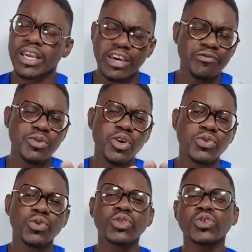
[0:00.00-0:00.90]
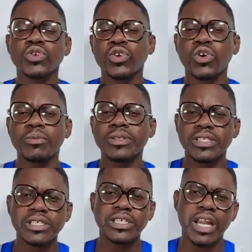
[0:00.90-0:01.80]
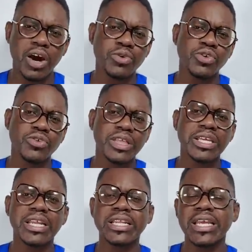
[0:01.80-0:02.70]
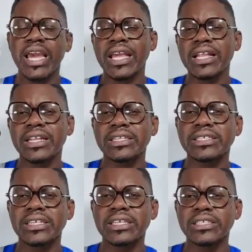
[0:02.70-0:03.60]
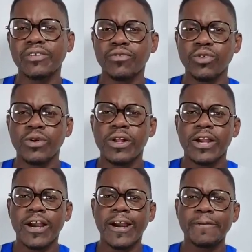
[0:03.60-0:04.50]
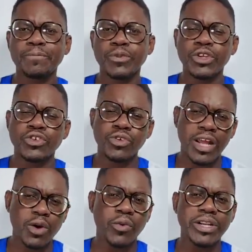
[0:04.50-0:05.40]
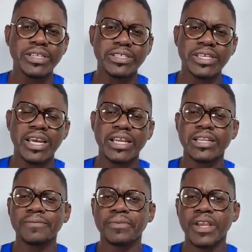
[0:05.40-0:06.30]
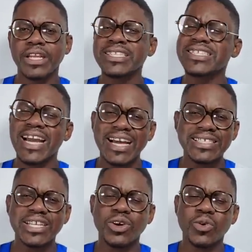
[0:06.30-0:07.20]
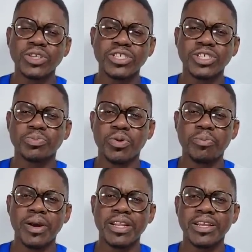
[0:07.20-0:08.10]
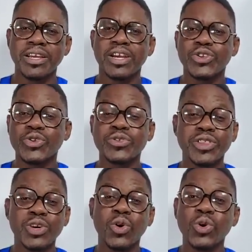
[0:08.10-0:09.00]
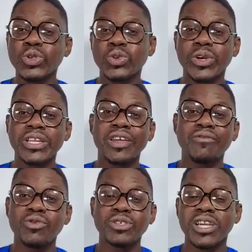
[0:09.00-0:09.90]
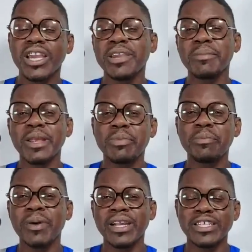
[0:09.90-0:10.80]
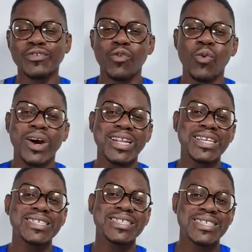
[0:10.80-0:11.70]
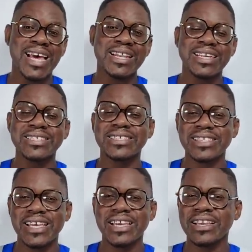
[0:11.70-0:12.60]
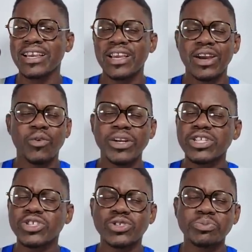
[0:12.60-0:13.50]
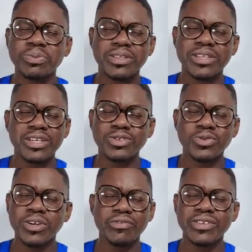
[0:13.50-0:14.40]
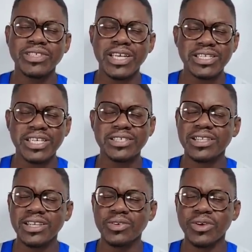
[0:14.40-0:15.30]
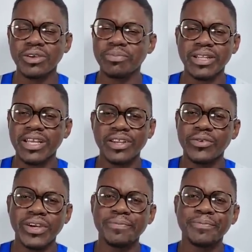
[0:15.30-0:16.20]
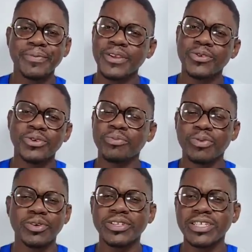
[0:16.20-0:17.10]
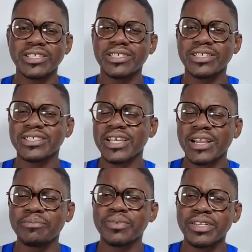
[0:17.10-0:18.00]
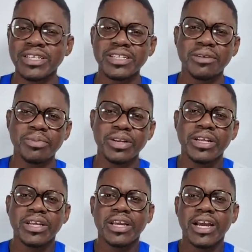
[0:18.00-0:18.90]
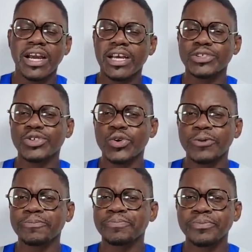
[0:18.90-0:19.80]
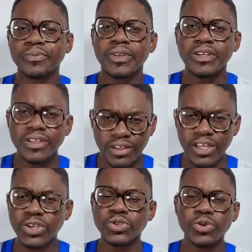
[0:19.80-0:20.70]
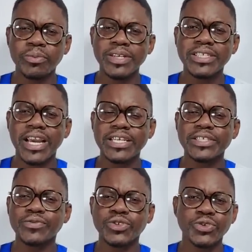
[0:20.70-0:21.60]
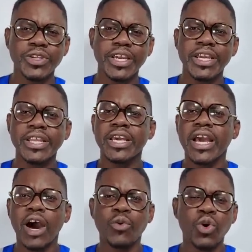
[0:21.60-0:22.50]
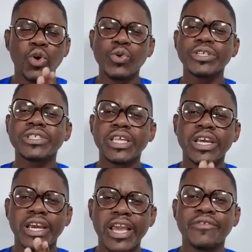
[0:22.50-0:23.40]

give me your thoughts on the comment section. How do you think that he handled this interview? Did you like what he said? Did he answer the questions properly? Do you think also in the future he might be punished for what his son is saying? What a stupid thing to even suggest anyway. But anyway, politics, it's unpredictable. So thank you so much, guys, for tuning in. I will always thank